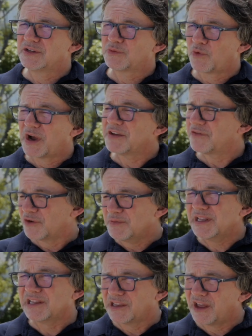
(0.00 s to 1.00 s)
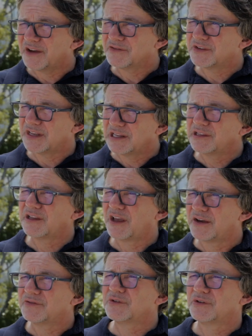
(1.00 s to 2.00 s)
his wife, whom he
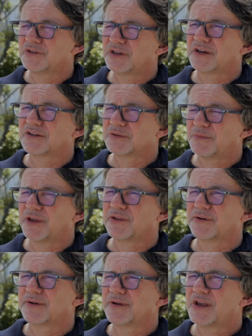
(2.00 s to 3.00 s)
loved Doug's mother,